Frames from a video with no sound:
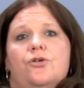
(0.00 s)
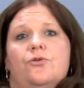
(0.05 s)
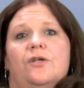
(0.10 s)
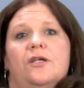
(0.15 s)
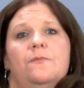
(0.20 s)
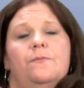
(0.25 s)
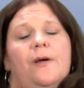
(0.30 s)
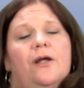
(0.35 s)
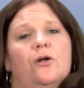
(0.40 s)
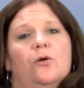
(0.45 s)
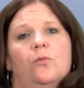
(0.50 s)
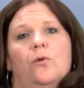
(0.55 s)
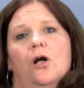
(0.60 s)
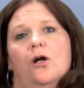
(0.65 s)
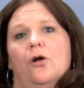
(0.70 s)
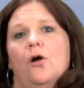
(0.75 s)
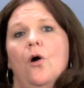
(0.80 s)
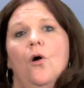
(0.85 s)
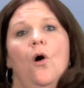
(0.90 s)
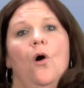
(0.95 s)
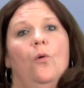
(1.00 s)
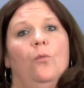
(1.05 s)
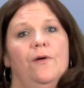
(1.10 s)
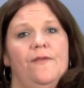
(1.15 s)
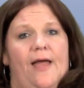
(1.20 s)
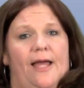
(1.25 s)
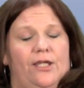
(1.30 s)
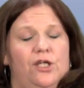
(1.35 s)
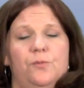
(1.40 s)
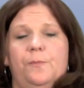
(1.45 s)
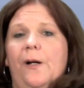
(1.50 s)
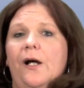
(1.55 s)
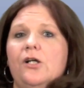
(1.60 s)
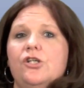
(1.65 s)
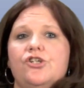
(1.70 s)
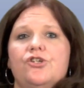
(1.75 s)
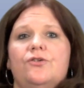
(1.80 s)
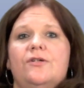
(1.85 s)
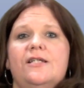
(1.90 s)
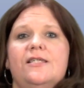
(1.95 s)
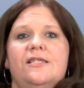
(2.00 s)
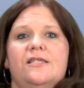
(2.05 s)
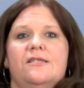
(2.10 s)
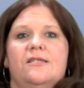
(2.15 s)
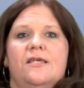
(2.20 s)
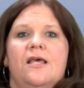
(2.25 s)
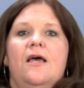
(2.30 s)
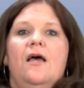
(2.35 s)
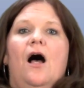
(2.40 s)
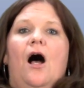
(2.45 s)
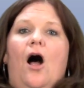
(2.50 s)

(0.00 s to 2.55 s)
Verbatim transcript: who can better work with acupuncturists.